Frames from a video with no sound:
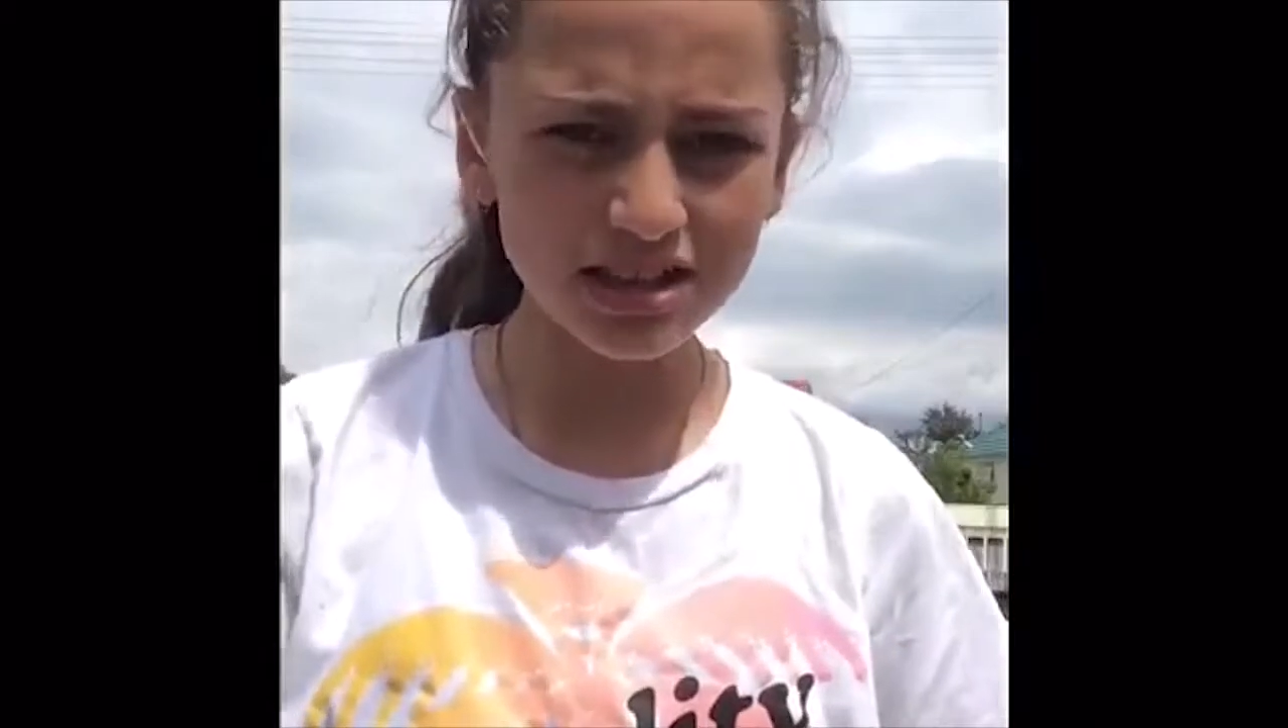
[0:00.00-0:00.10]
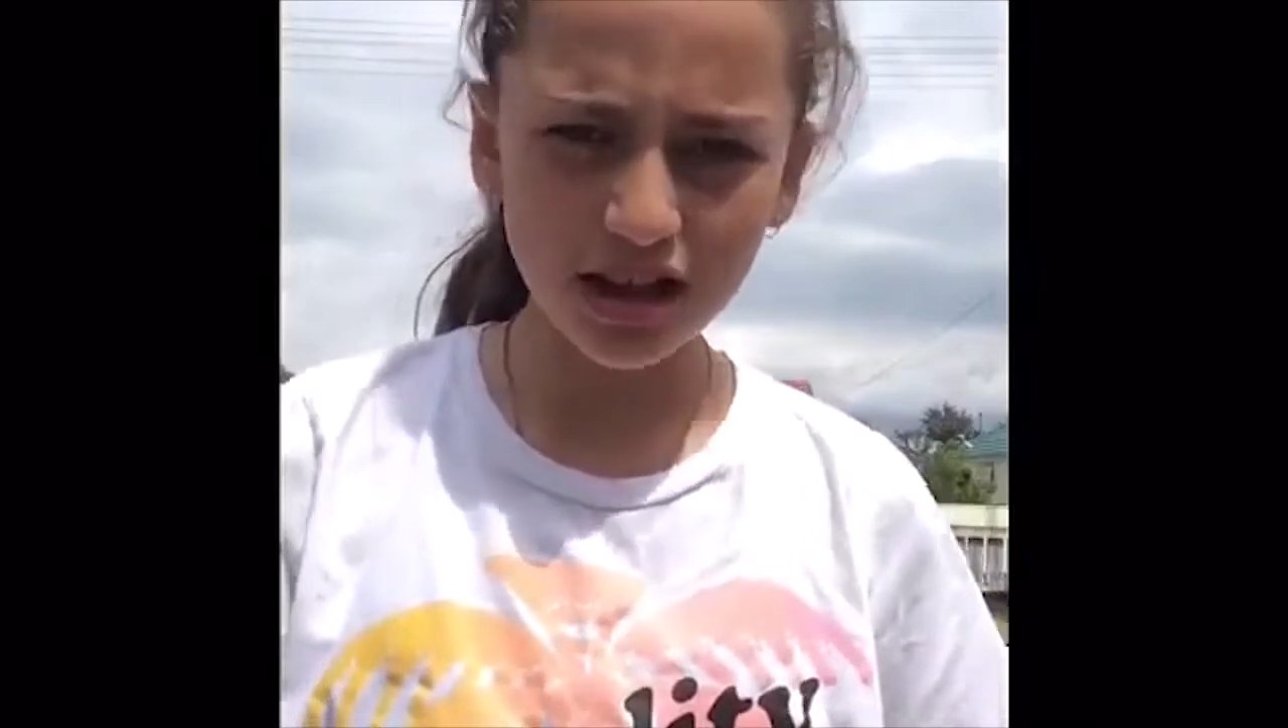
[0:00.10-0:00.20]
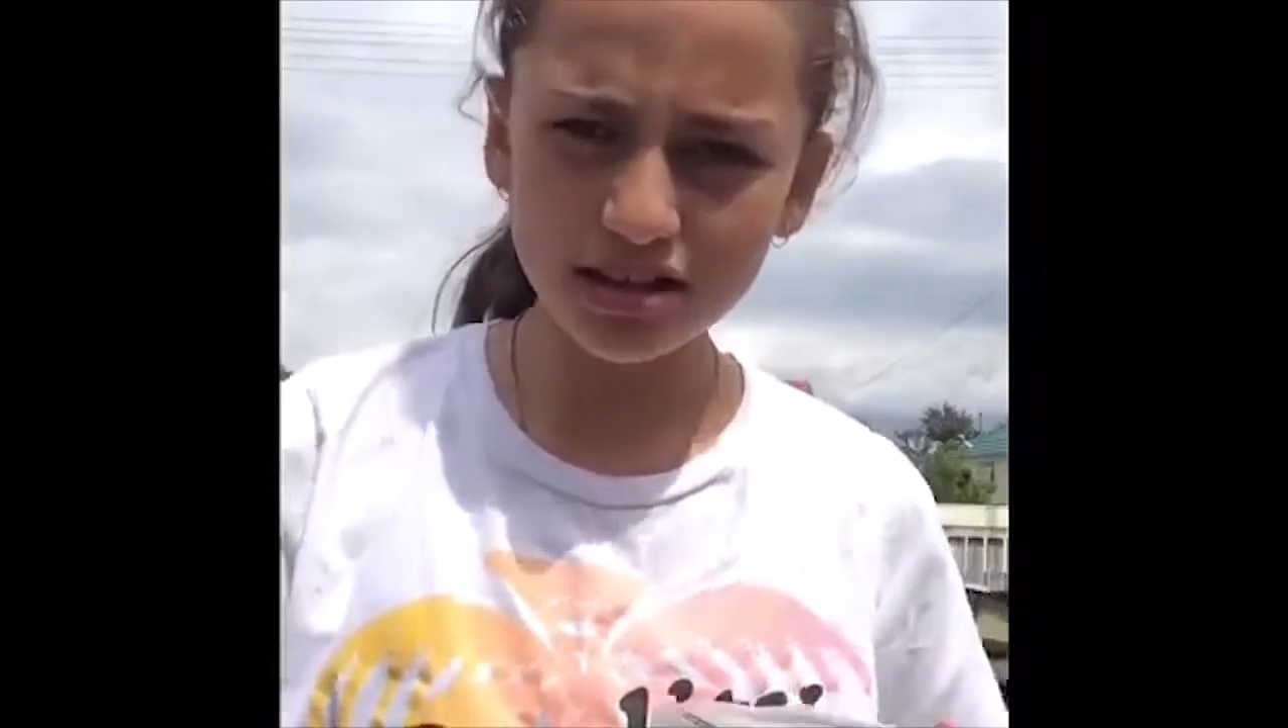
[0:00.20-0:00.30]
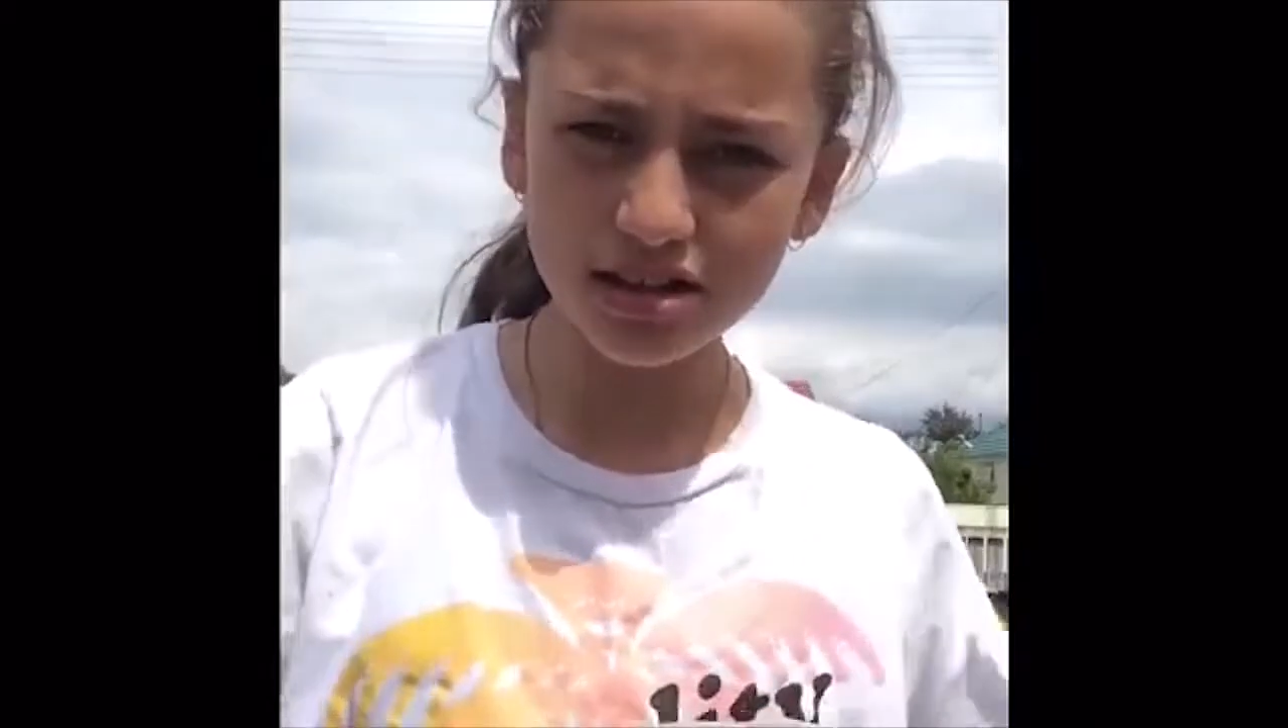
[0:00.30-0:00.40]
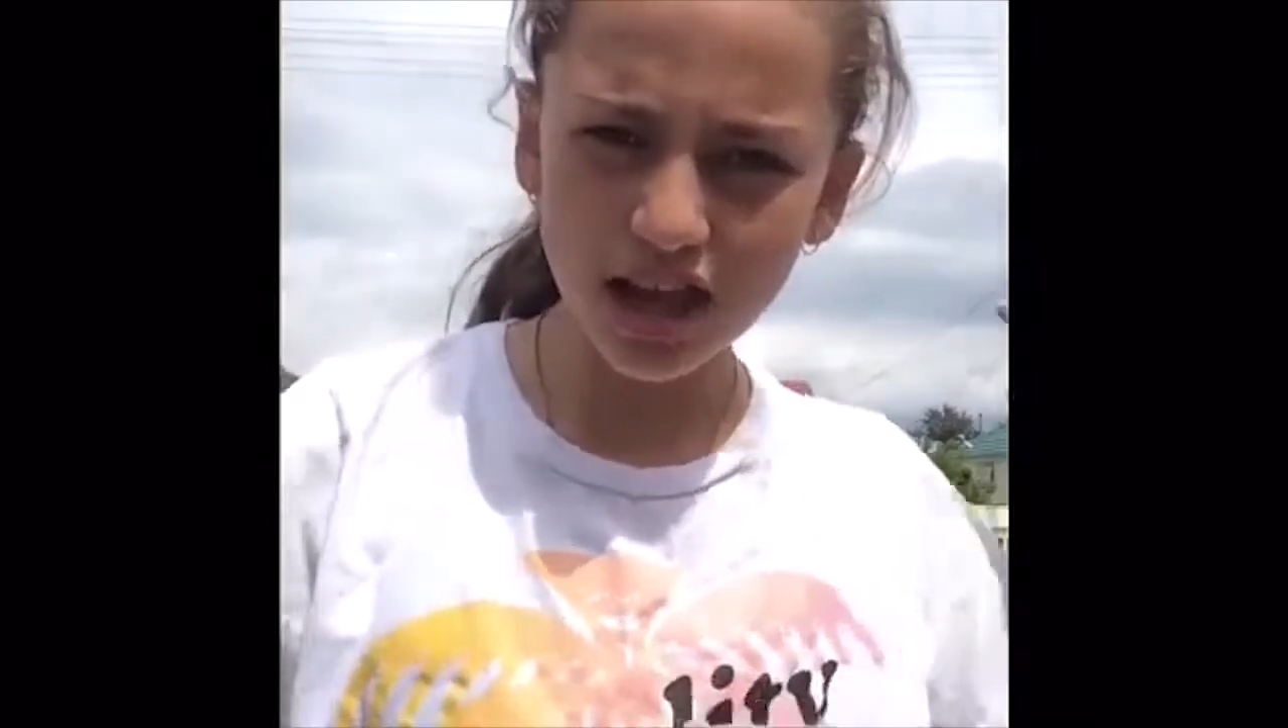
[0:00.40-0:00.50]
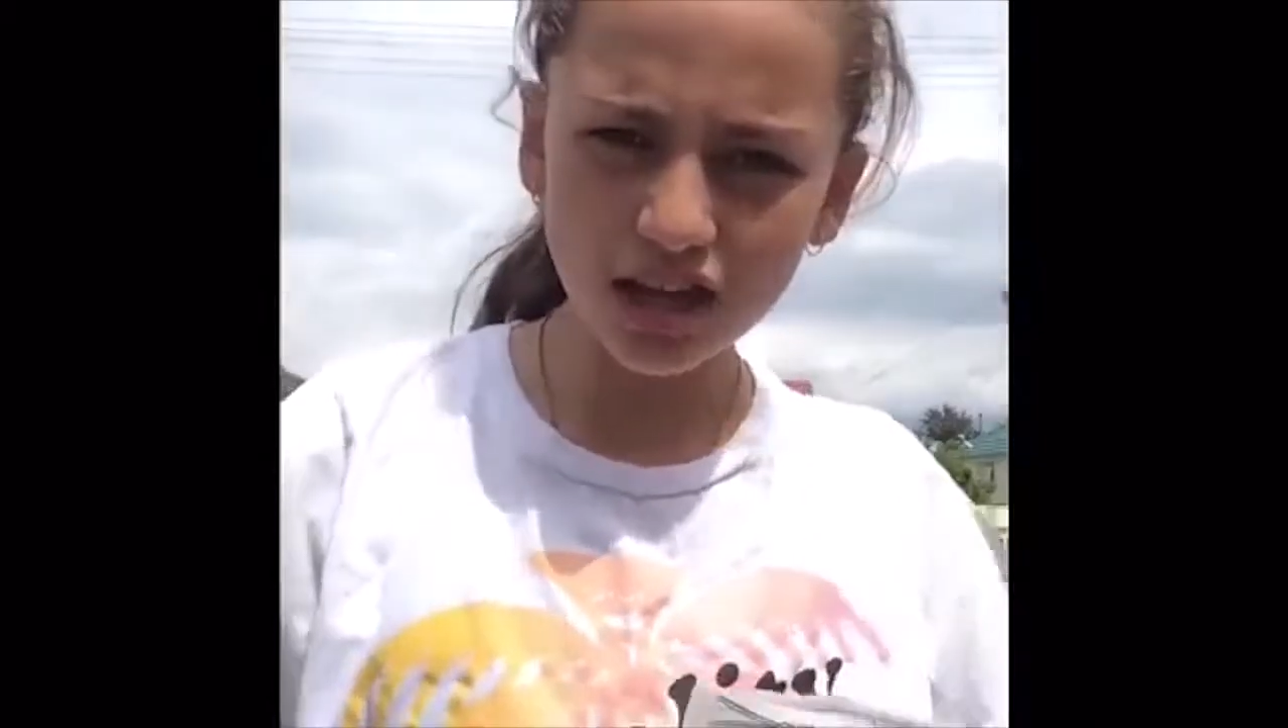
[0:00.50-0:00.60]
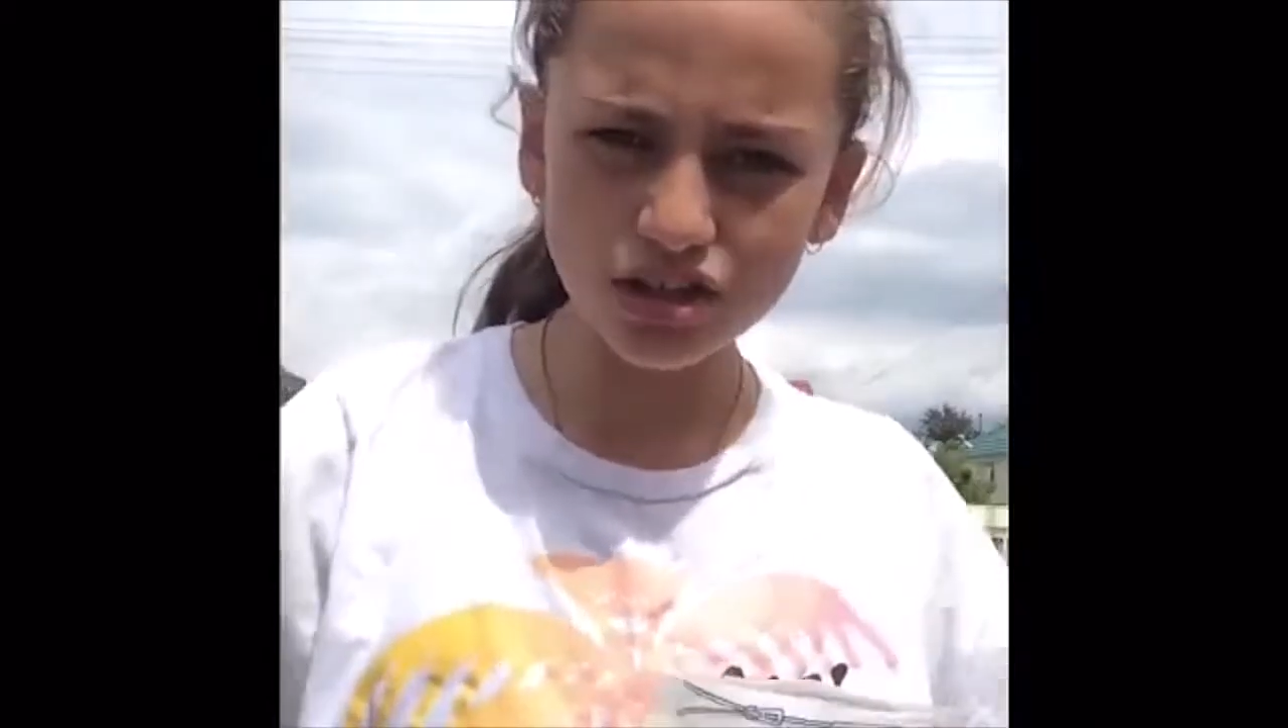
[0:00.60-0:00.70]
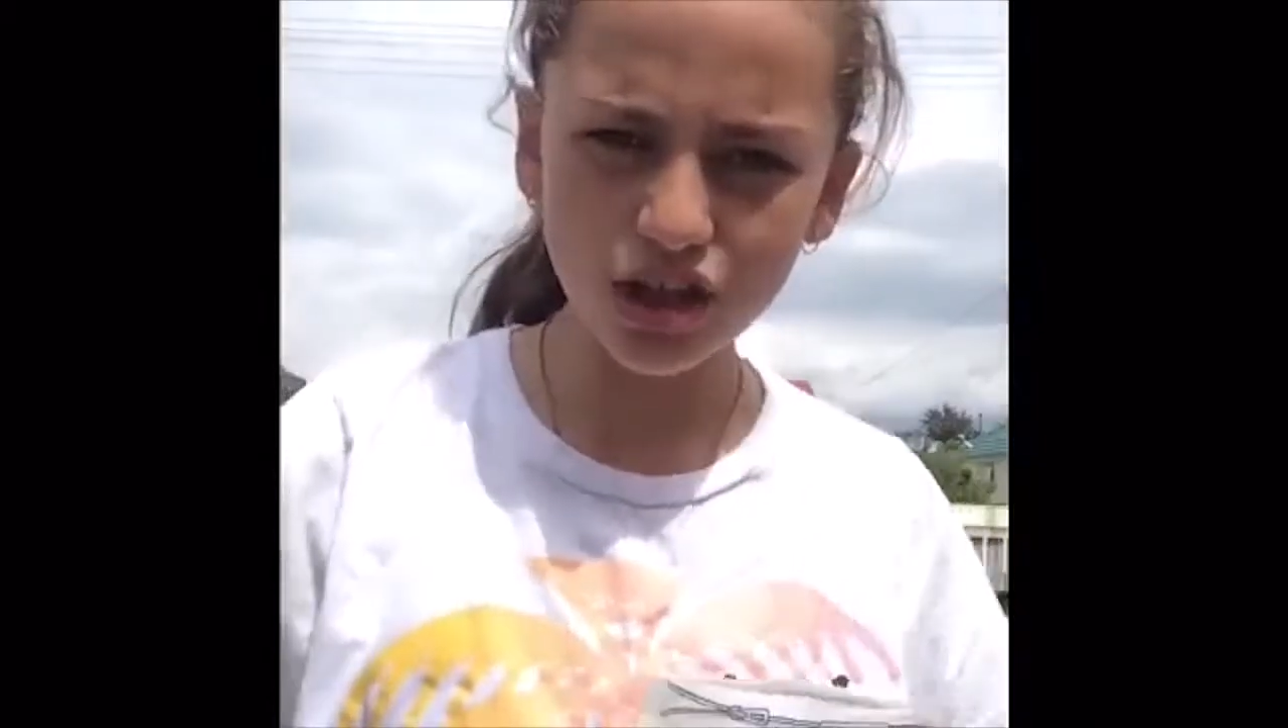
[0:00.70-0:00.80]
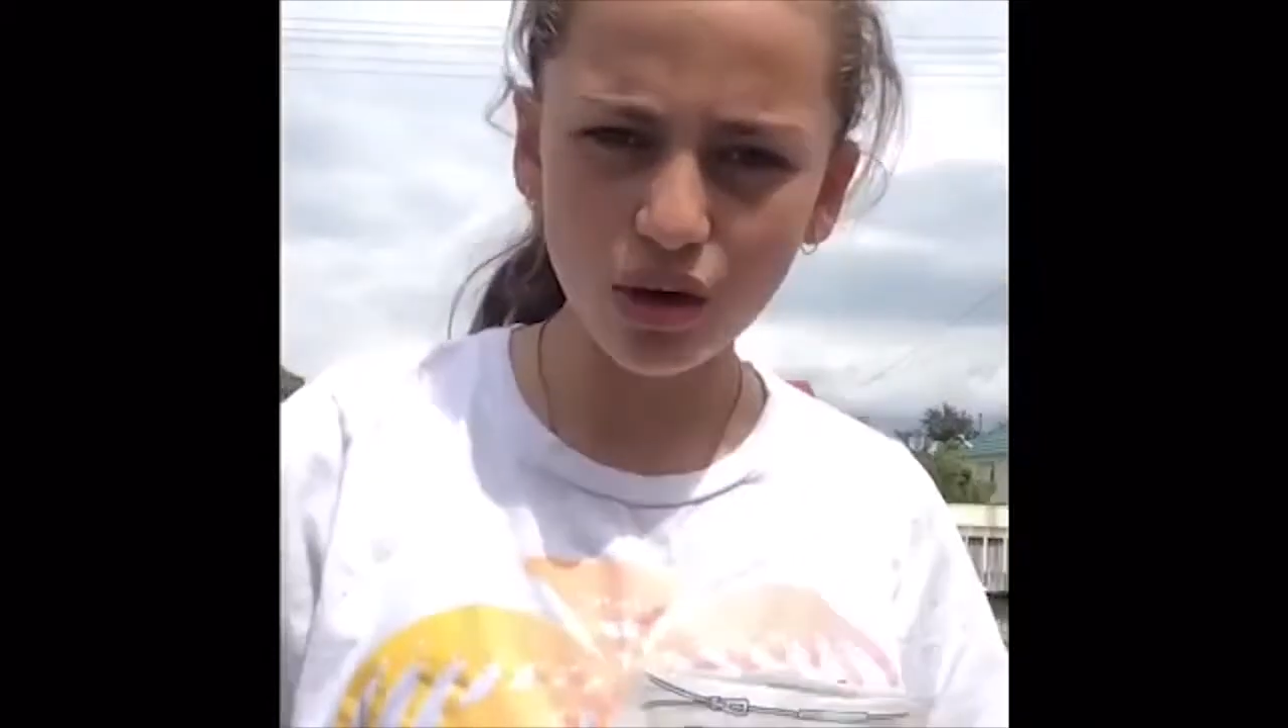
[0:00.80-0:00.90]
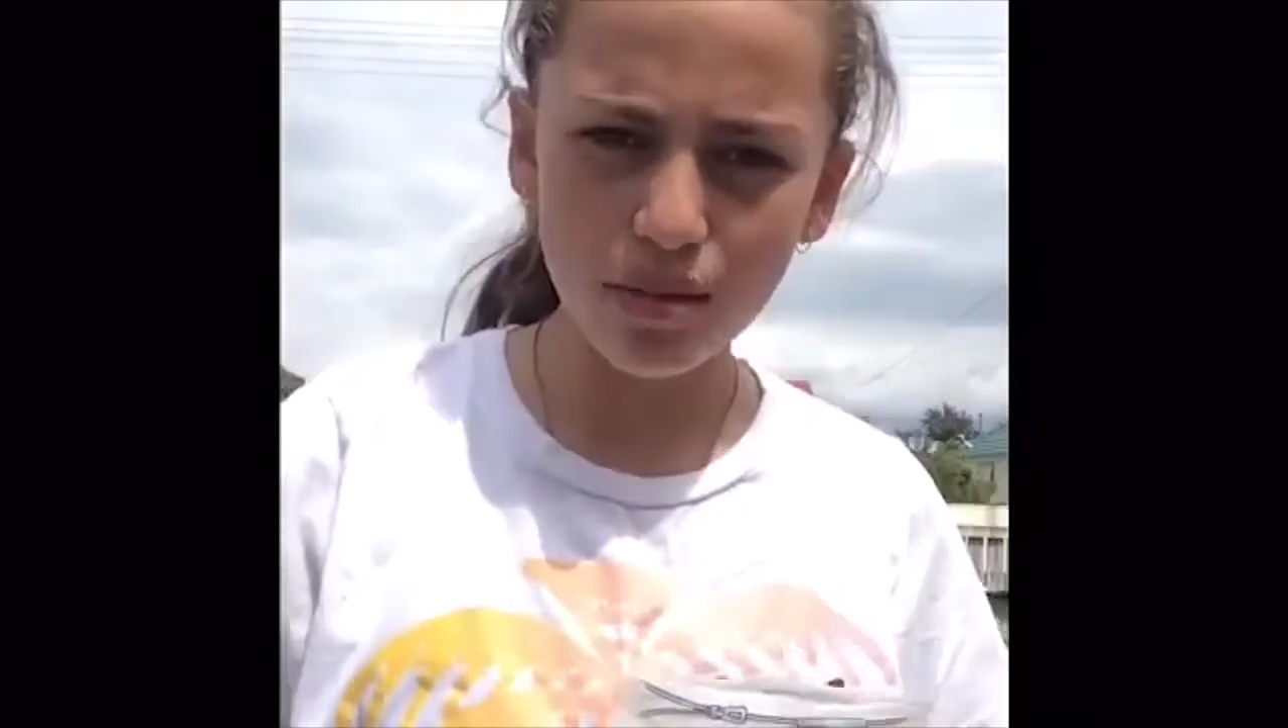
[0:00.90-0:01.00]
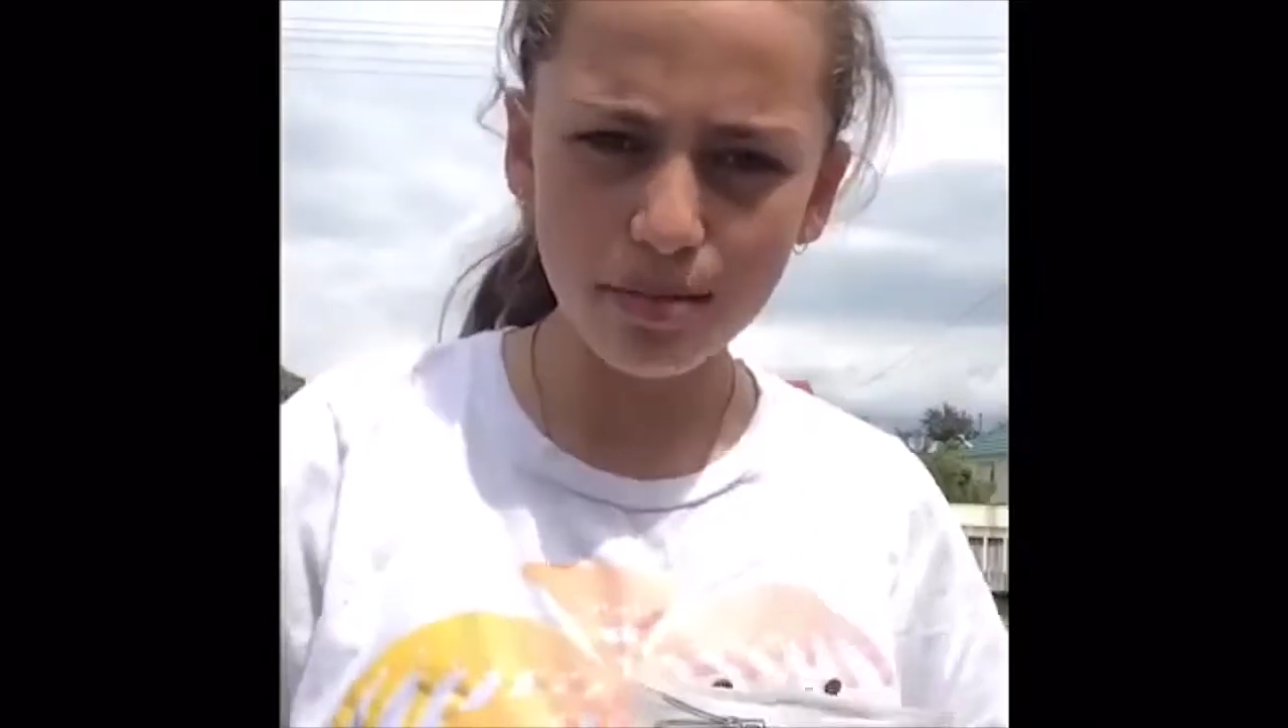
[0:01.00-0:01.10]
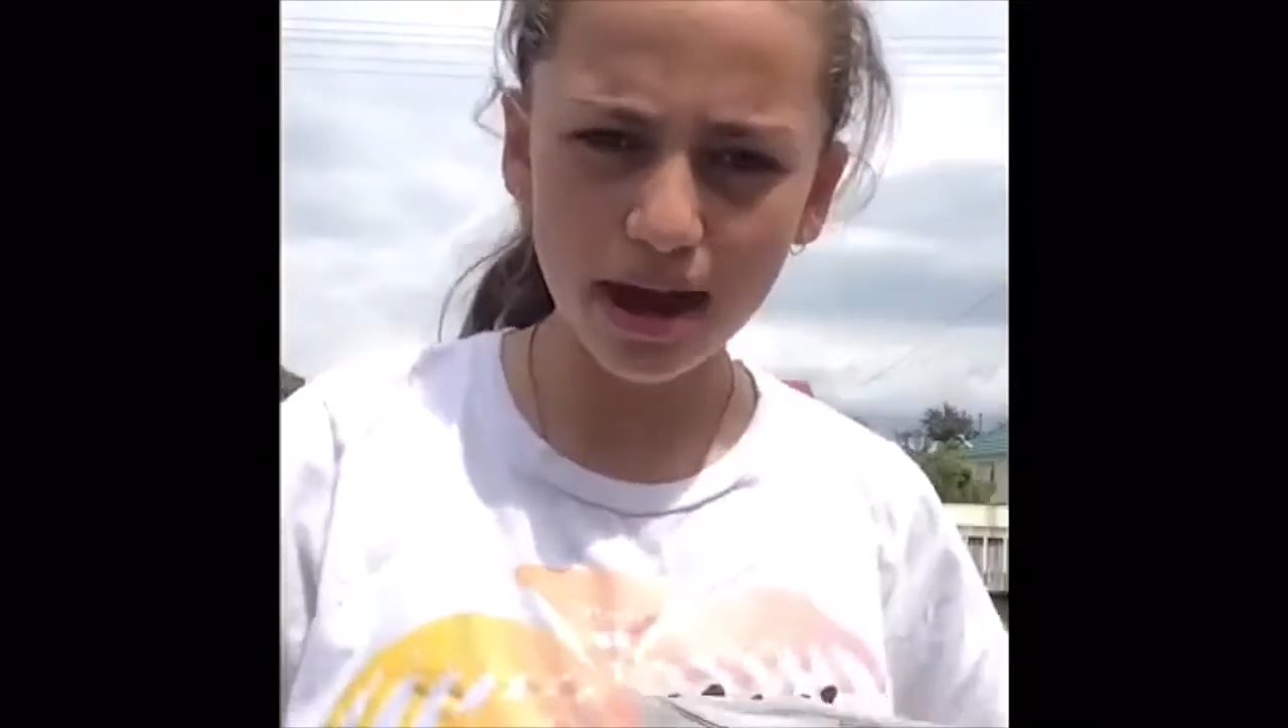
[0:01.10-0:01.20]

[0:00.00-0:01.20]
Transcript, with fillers: it doesn't actually go